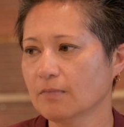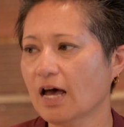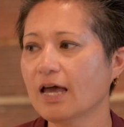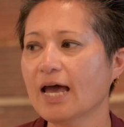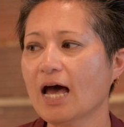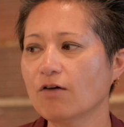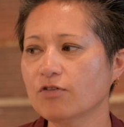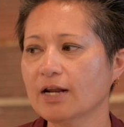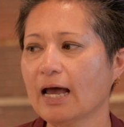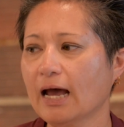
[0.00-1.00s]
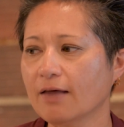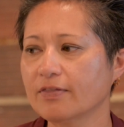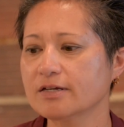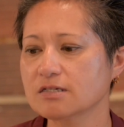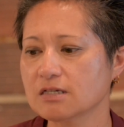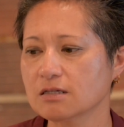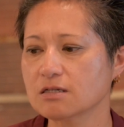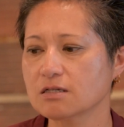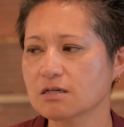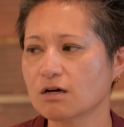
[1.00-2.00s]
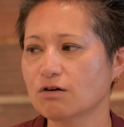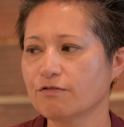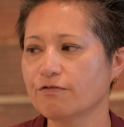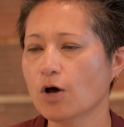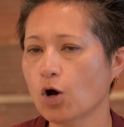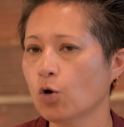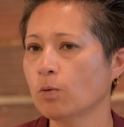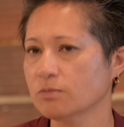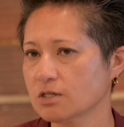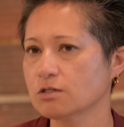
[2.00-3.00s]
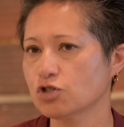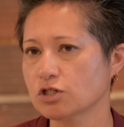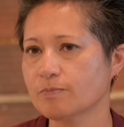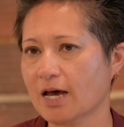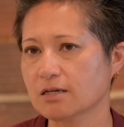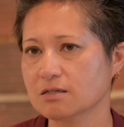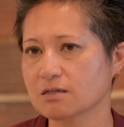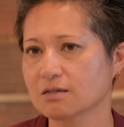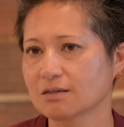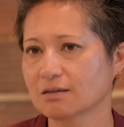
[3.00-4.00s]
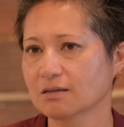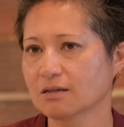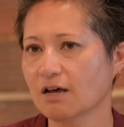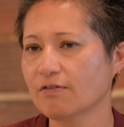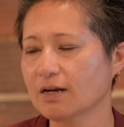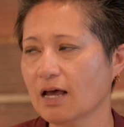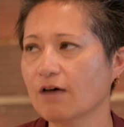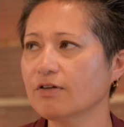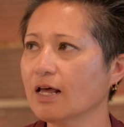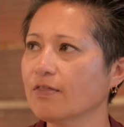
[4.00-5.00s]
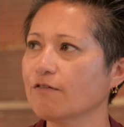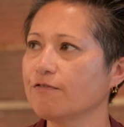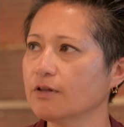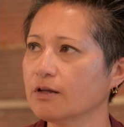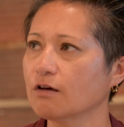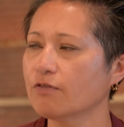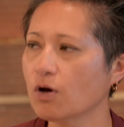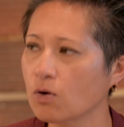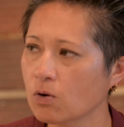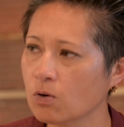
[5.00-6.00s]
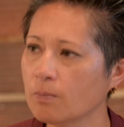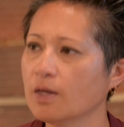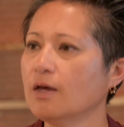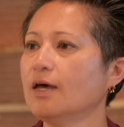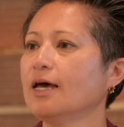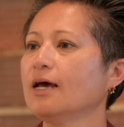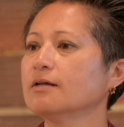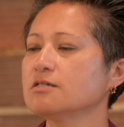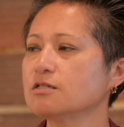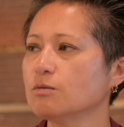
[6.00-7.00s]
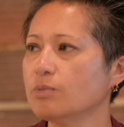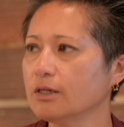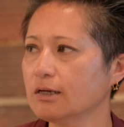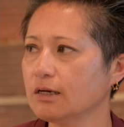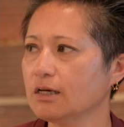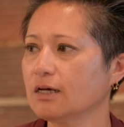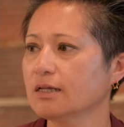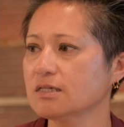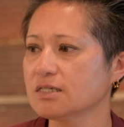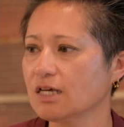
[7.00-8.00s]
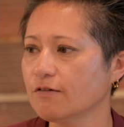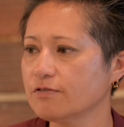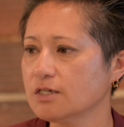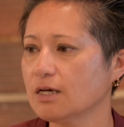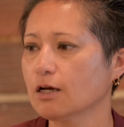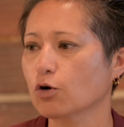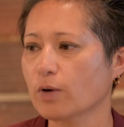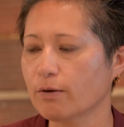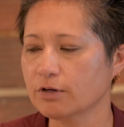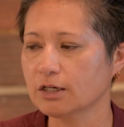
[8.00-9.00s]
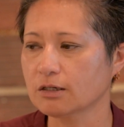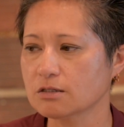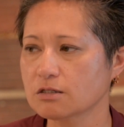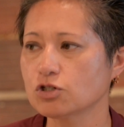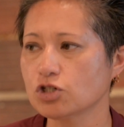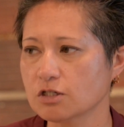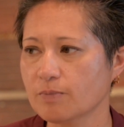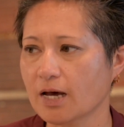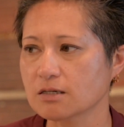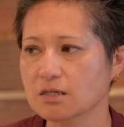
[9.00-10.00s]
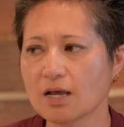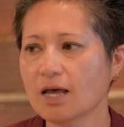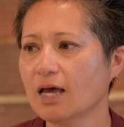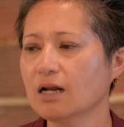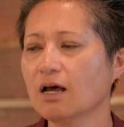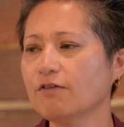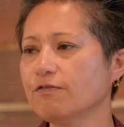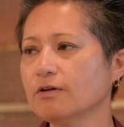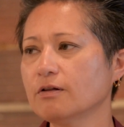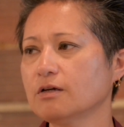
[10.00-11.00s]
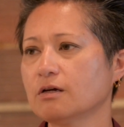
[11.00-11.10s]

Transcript: haven't had that sense of home since she's passed. I haven't had that feeling of home and stability and safety and groundedness since she's passed. And I feel,